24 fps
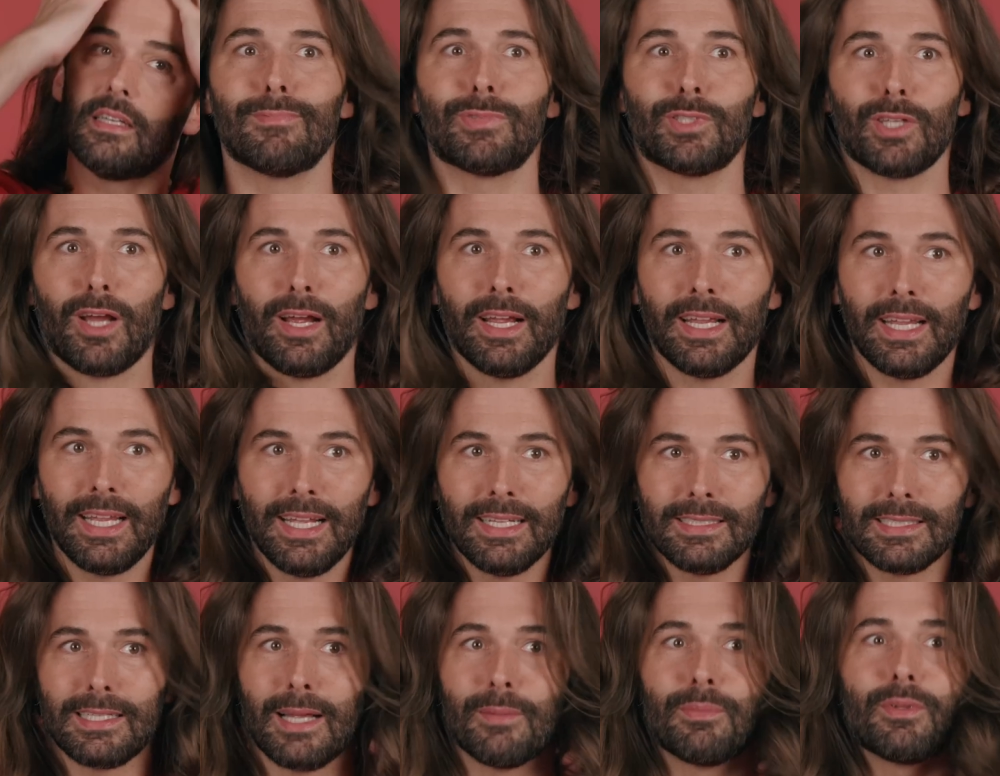I'm sorry I
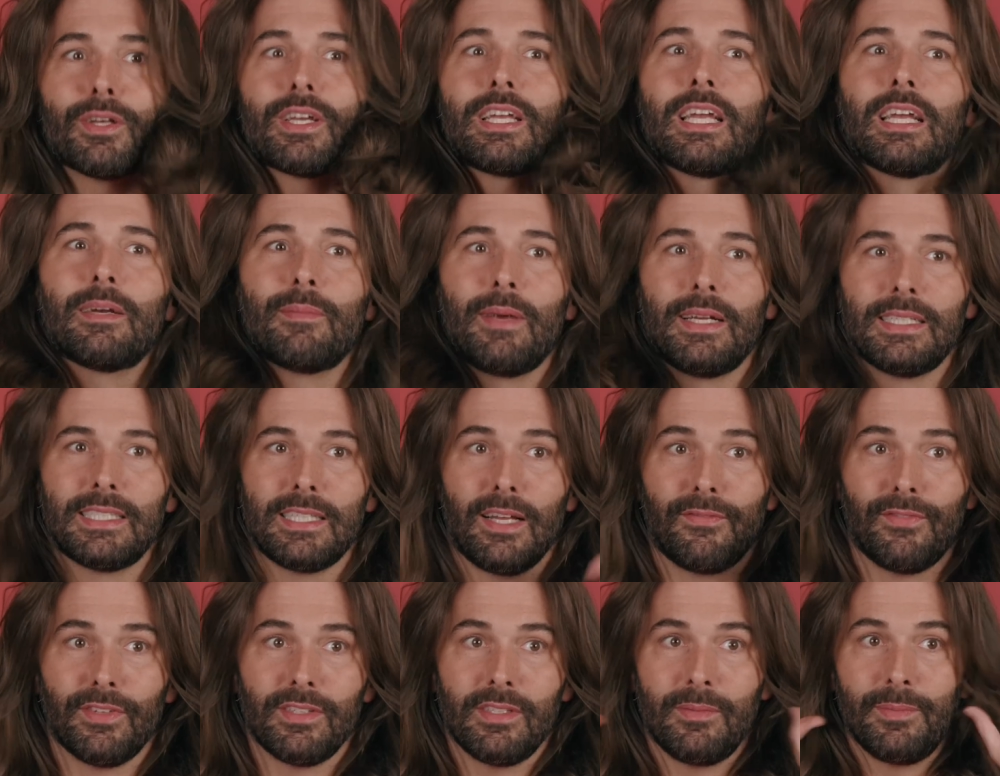can't stop looking at
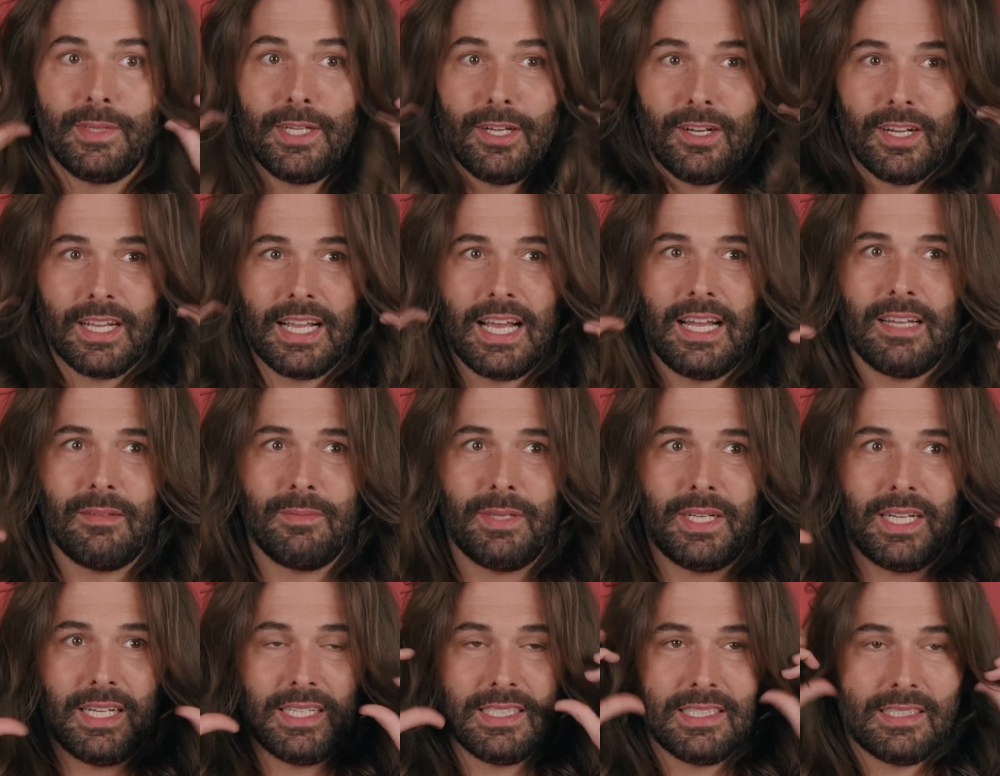myself in the mirror again
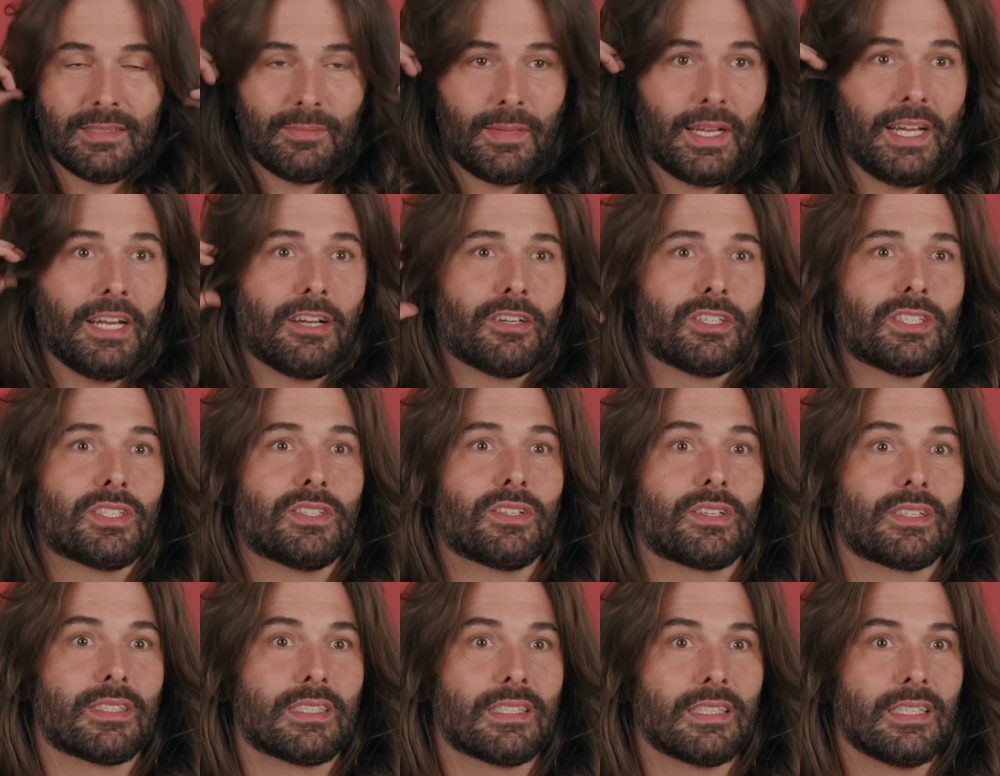because my hair just
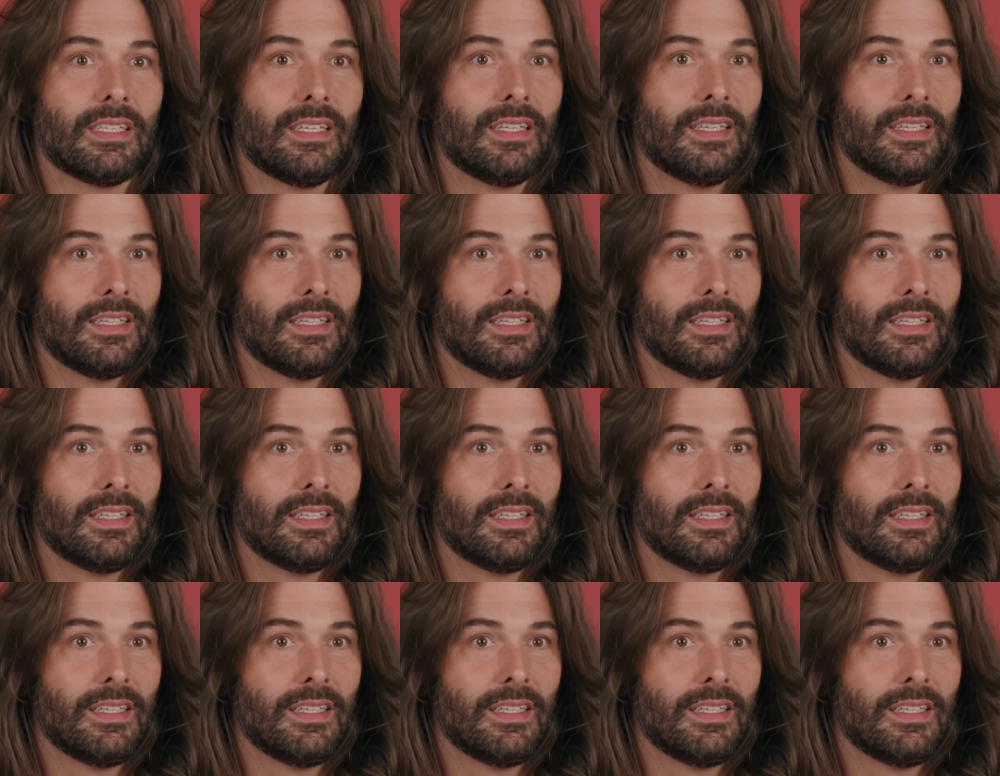looks